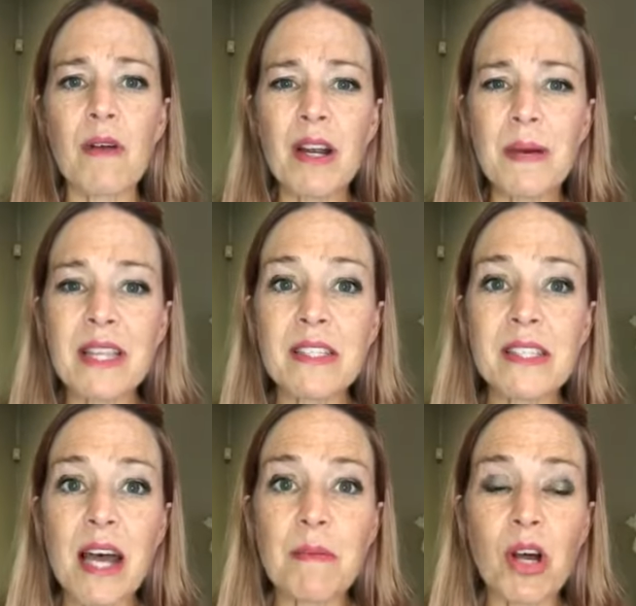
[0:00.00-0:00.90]
Around about this
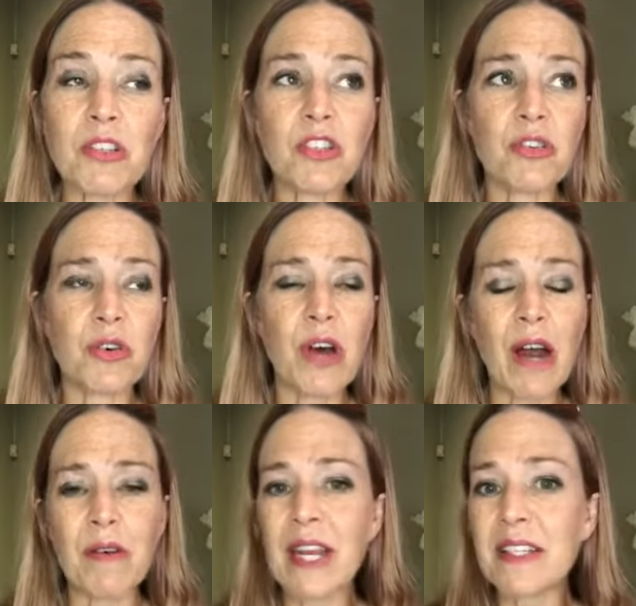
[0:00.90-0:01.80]
time last year,
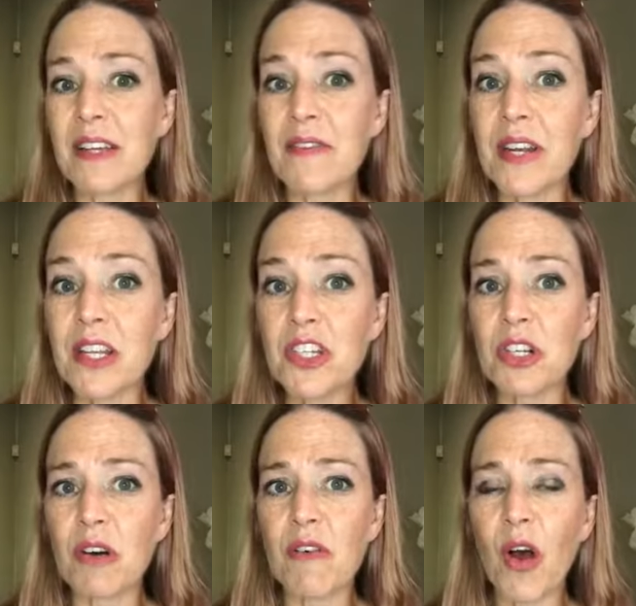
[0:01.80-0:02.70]
I read a
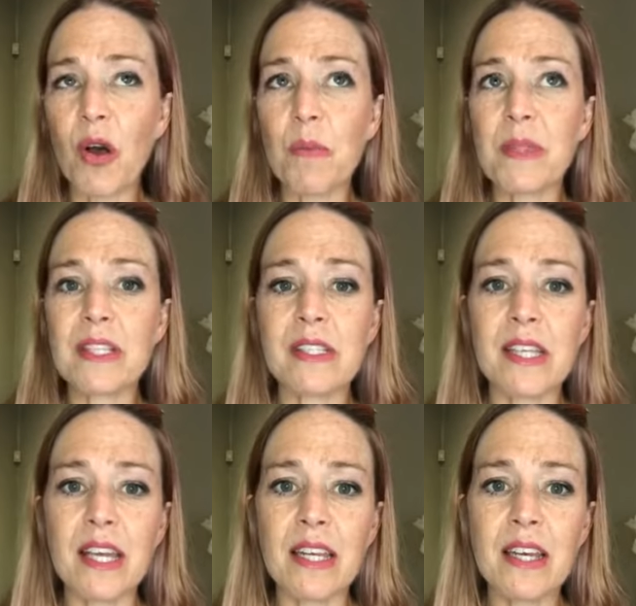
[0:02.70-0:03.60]
definition of hope that
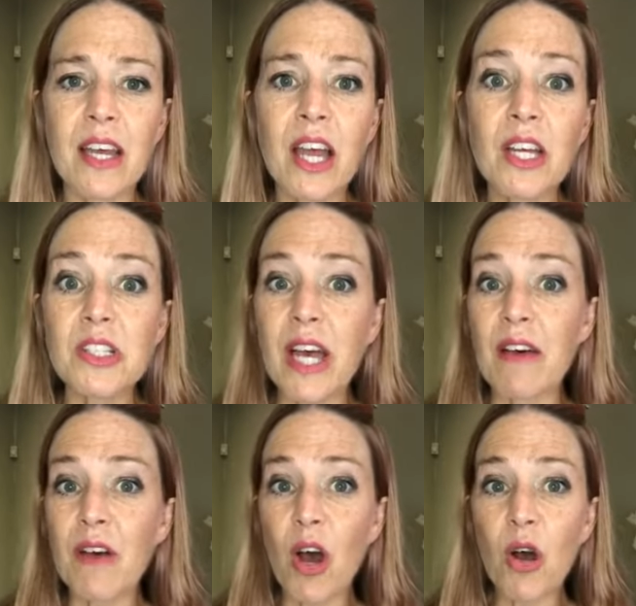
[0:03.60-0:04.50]
said to
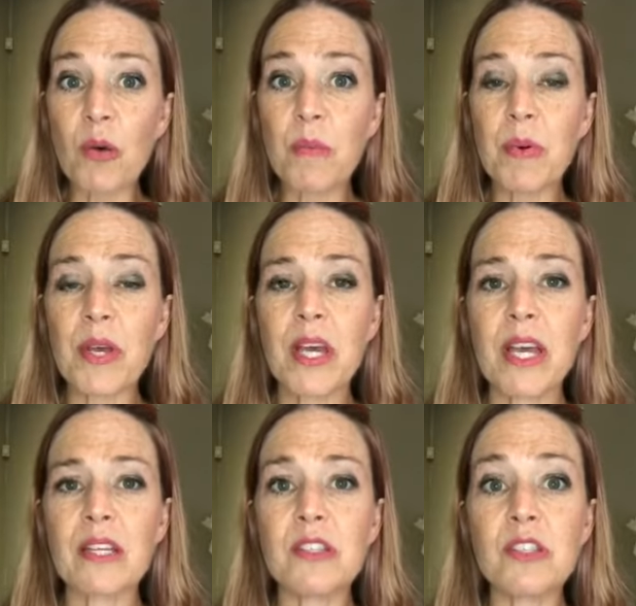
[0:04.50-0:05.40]
have hope
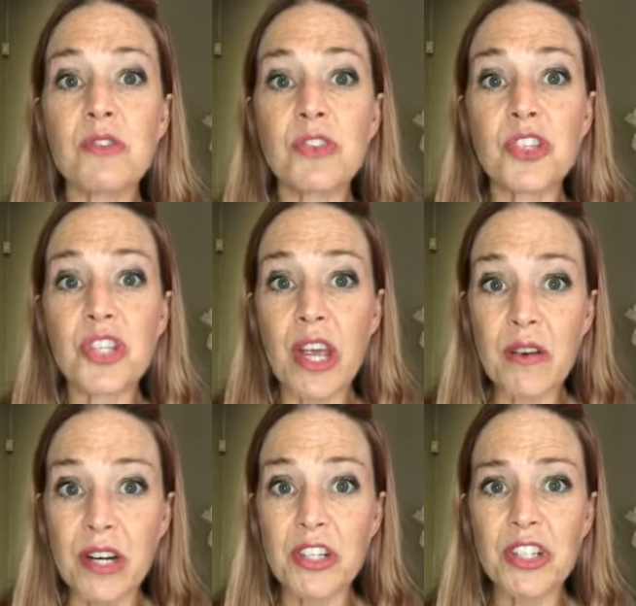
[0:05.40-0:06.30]
is to
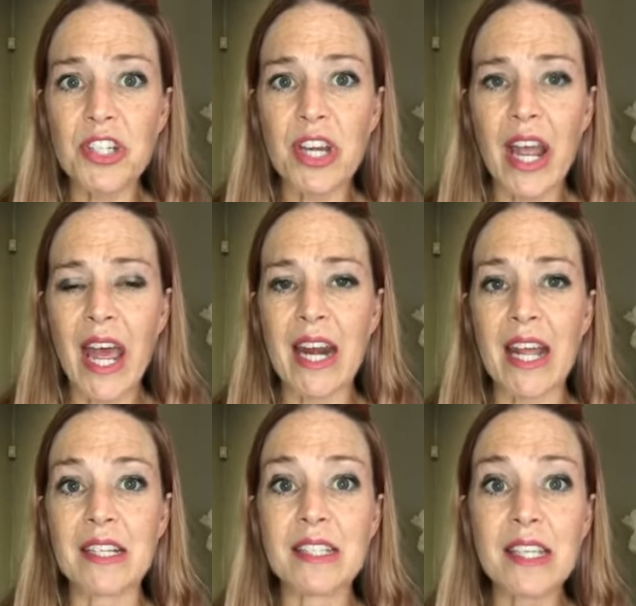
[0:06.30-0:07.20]
cherish and
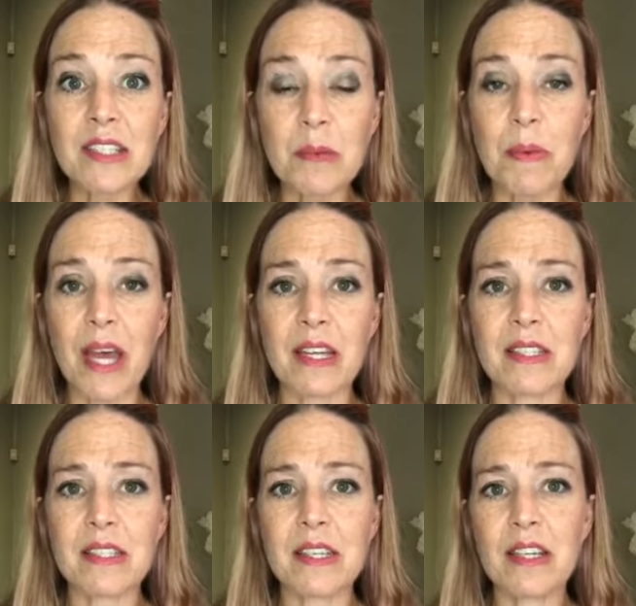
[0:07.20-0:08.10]

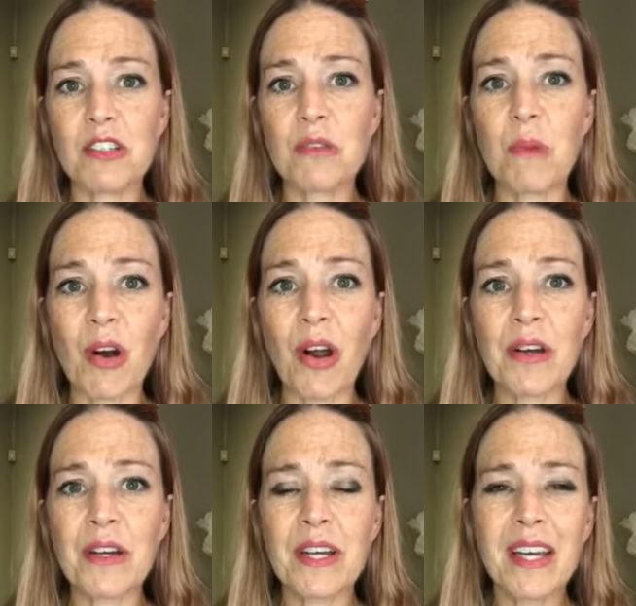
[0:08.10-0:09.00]
anticipate
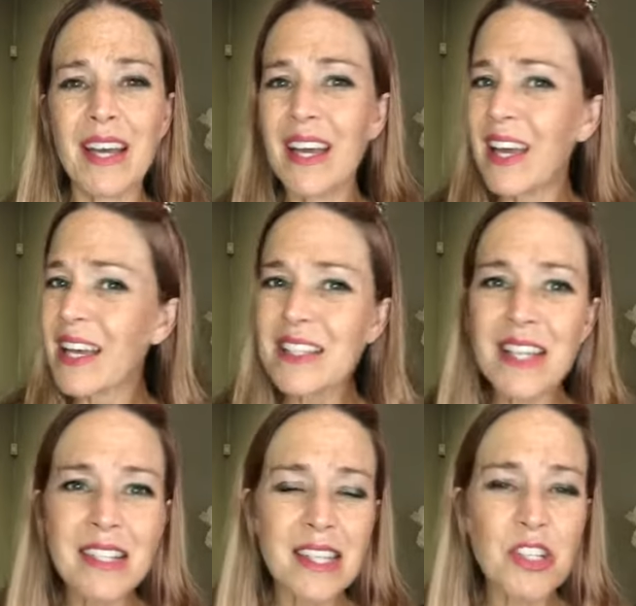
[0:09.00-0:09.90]
tomorrow. Isn't
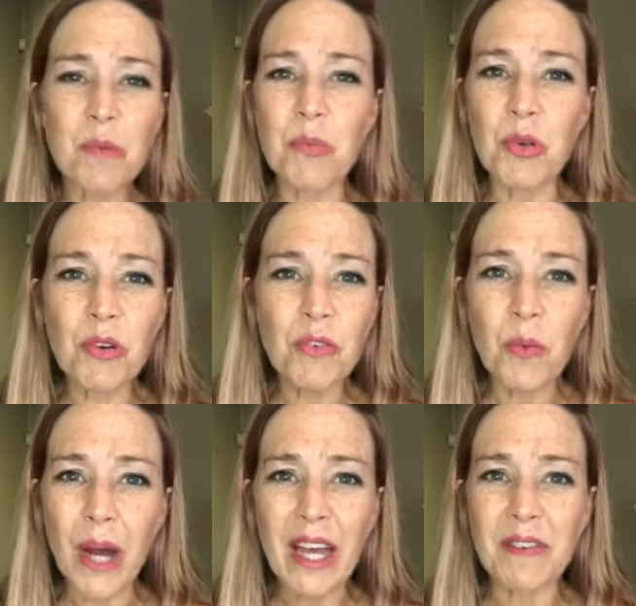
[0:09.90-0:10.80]
that such a beautiful
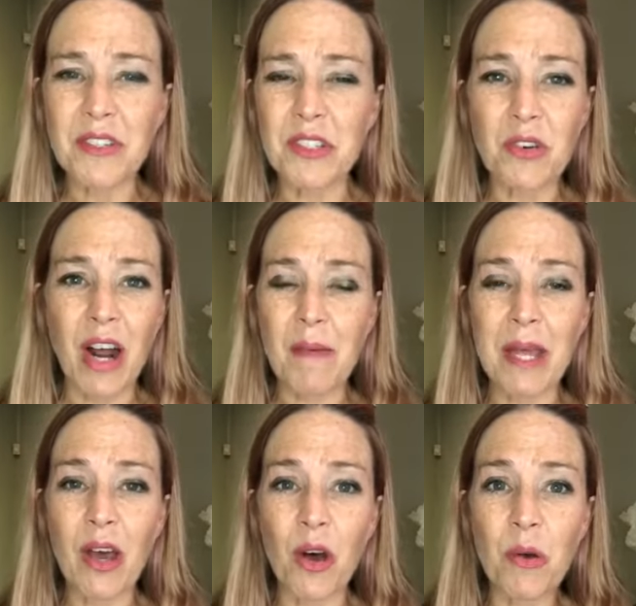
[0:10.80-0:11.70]
way of
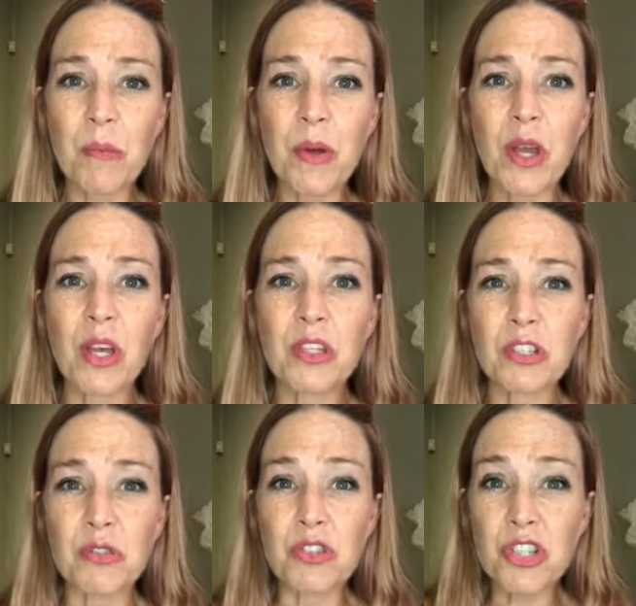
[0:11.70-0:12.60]
describing hope?
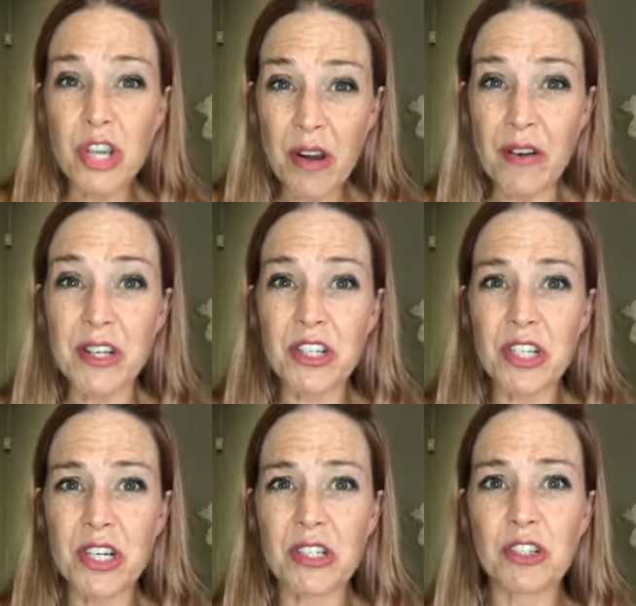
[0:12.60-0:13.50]
To
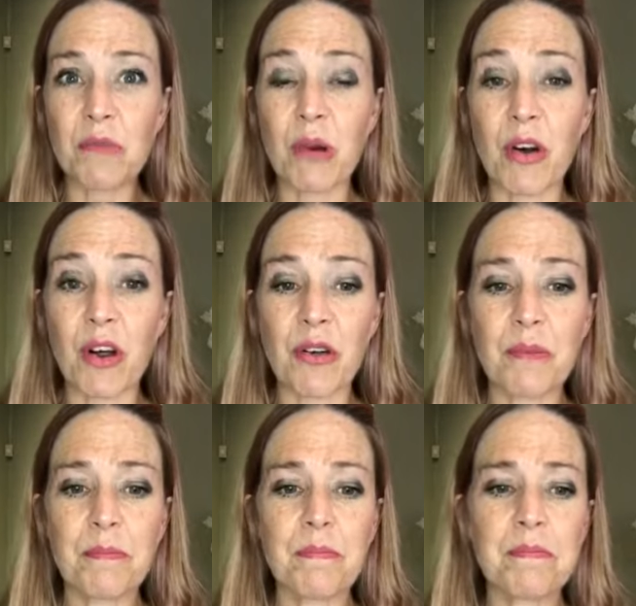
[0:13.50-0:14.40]
cherish tomorrow.